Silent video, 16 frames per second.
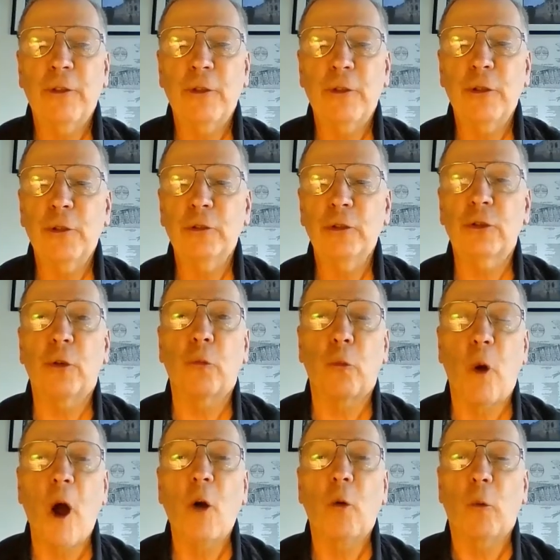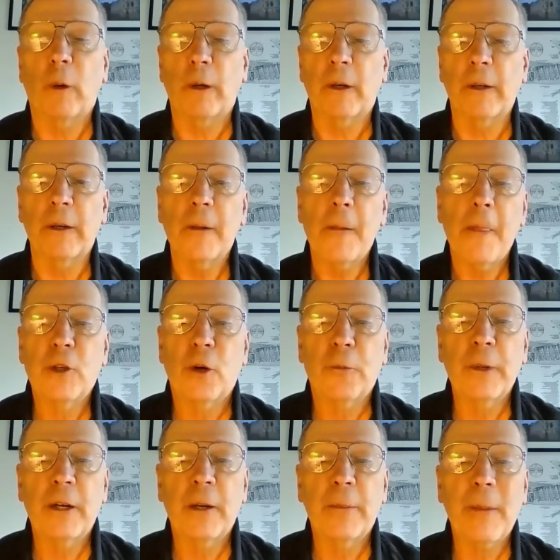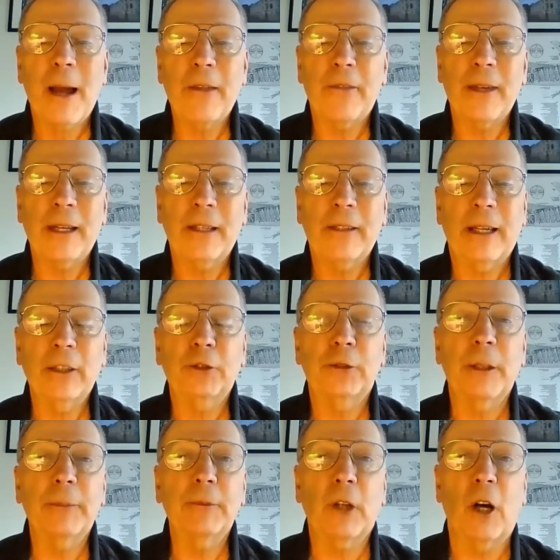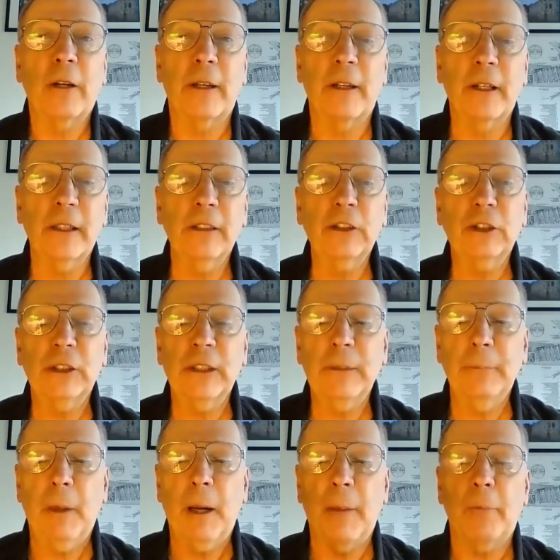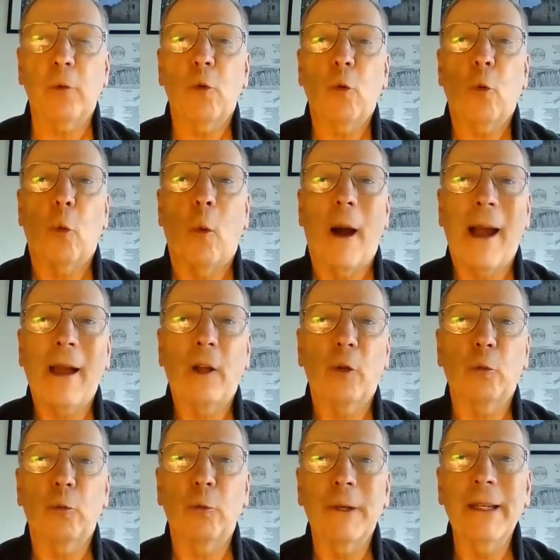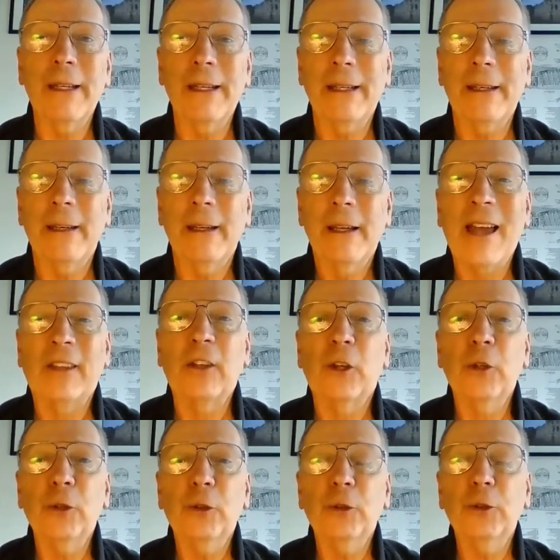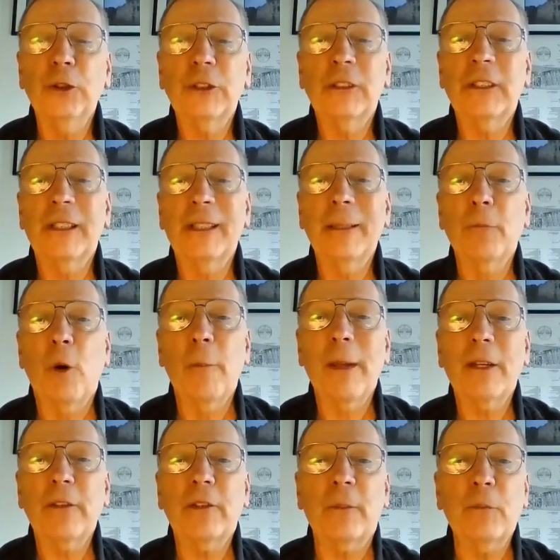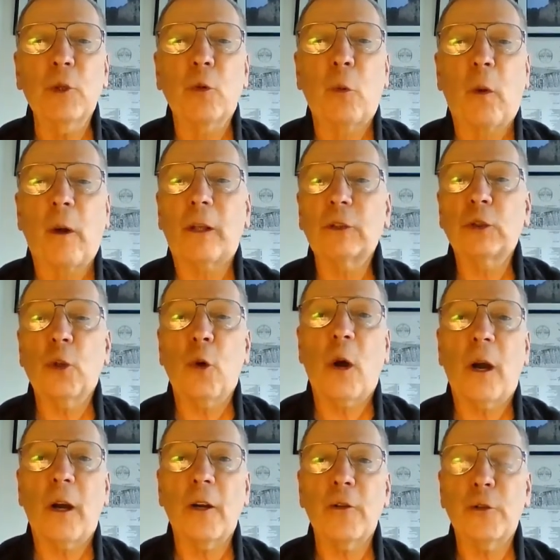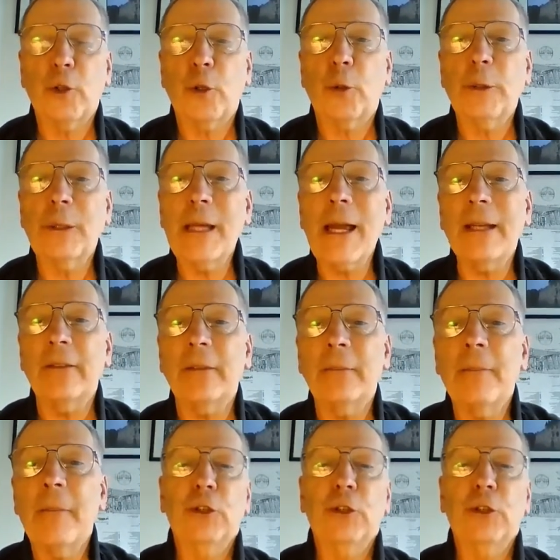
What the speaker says: If you use the wrong word, your reader might think they tripped on an unseen bump while reading and lose the momentum you worked so hard to create.